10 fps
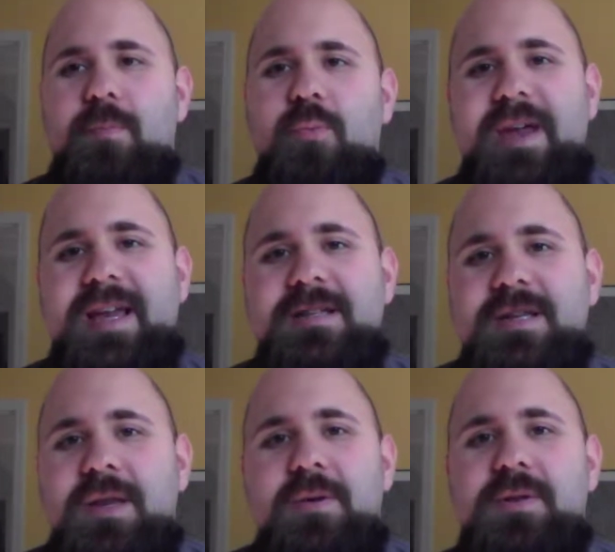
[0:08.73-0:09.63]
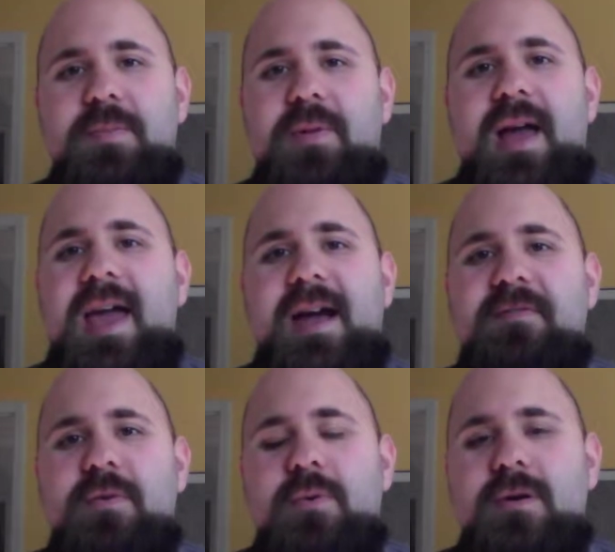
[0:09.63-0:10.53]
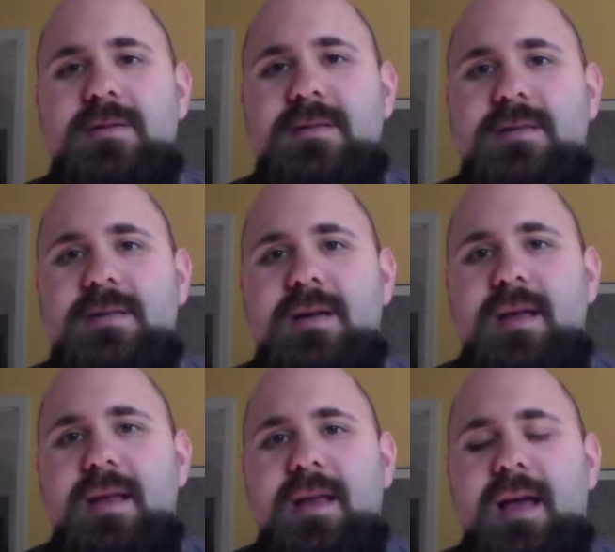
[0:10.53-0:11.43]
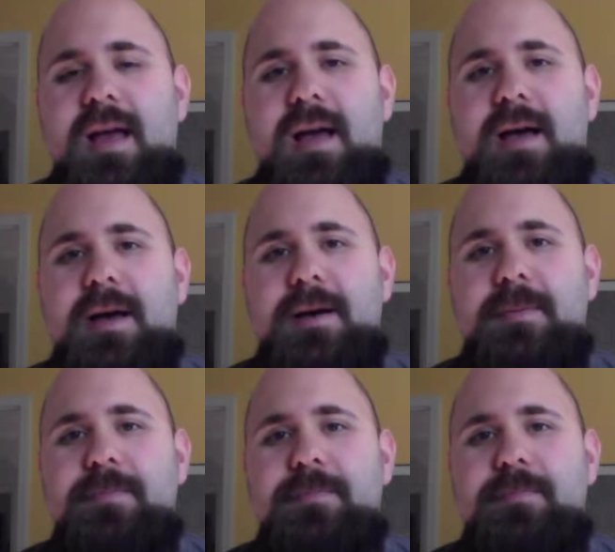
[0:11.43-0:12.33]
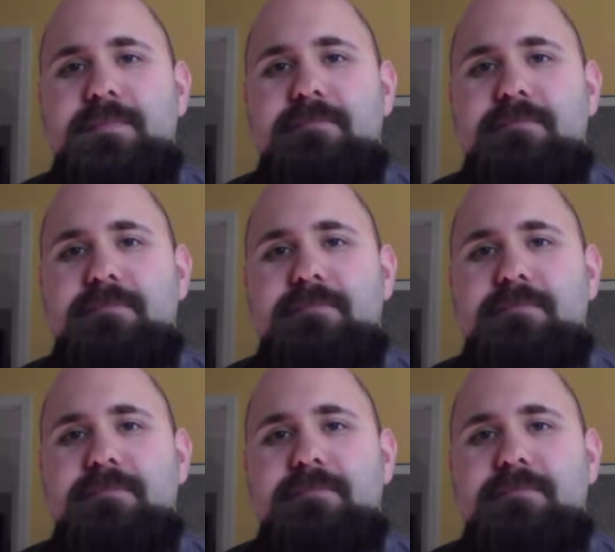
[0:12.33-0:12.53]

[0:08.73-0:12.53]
We continued to play afterwards. Um,